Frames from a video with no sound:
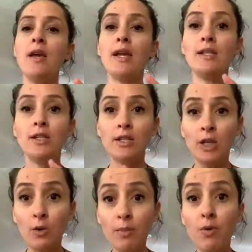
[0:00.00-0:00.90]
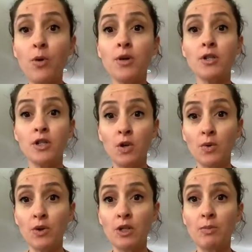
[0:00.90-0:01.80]
It's so important to know
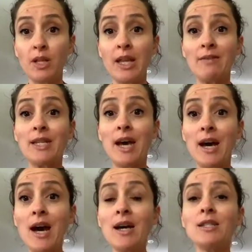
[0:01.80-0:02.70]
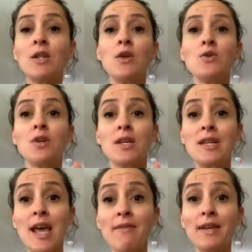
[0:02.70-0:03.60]
what those beliefs are so that you
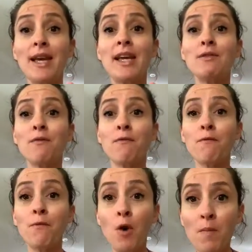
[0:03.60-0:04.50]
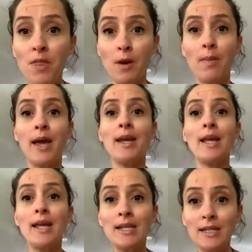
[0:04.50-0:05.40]
can navigate from them and
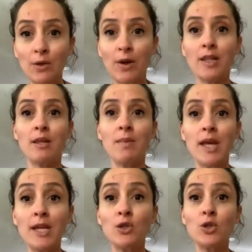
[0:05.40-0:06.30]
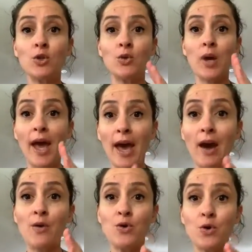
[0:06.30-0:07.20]
integrate them into
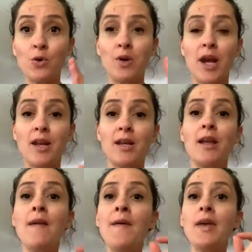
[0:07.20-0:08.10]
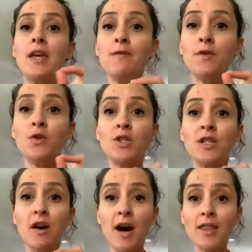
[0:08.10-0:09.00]
how you're creating. If you
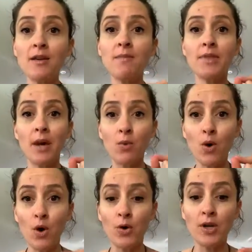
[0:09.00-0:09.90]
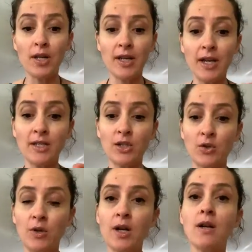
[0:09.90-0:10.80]
deny them, they will only get
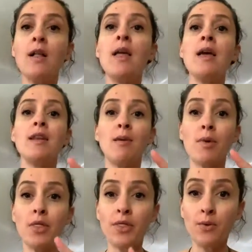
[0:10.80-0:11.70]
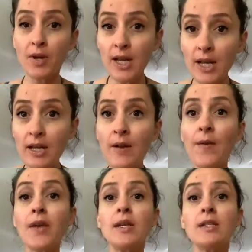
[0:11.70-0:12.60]
stronger. Number 3
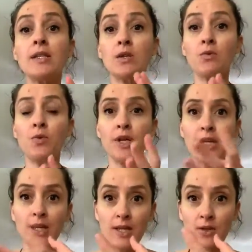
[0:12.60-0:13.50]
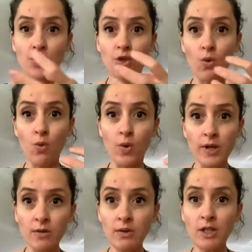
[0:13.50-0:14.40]
is to really use your
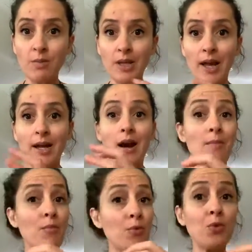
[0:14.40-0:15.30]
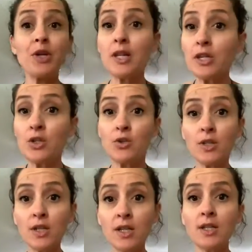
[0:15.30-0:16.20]
will to be like, I'm really
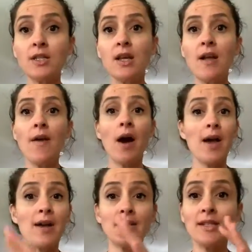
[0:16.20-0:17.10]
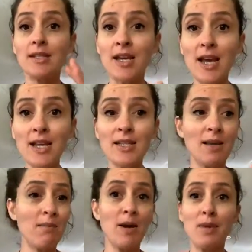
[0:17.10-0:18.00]
choosing this. I understand
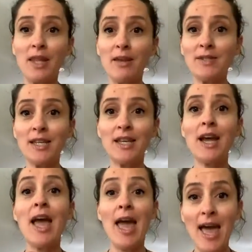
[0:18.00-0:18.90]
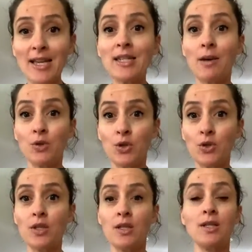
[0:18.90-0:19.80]
that my beliefs are here and I'm
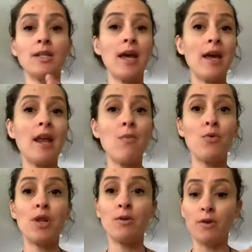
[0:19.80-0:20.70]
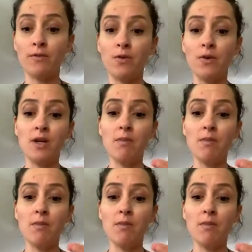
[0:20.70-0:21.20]
choosing this and I'm really going forward.